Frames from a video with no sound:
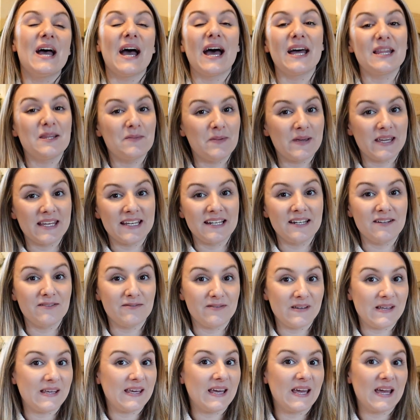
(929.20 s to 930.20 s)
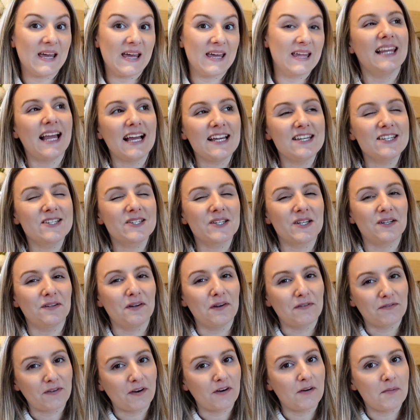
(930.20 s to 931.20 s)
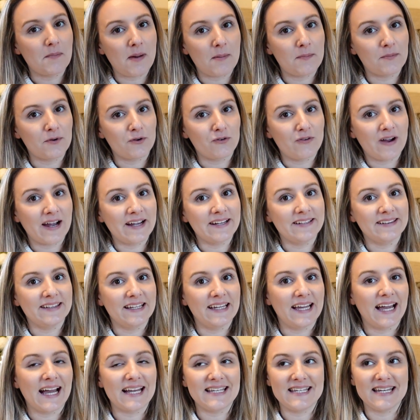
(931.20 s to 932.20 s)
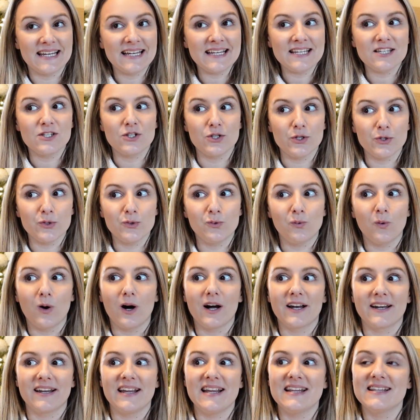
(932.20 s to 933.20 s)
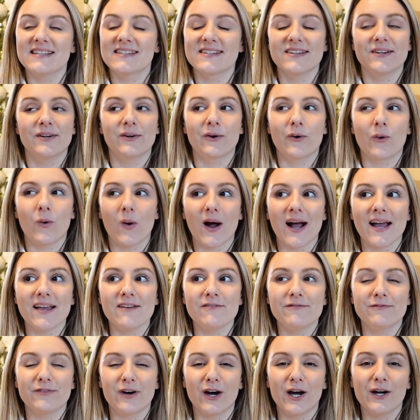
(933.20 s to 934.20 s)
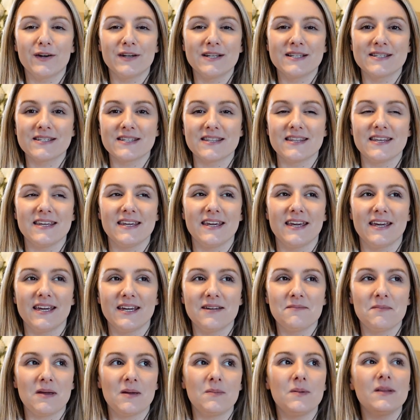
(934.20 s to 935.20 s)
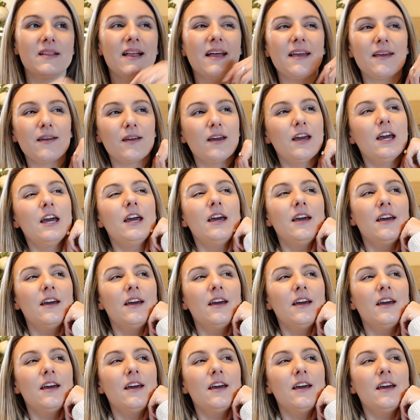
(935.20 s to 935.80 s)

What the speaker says: at the beginning of a year. Last year, if I remember rightly, I didn't do one until quite far into the year, maybe like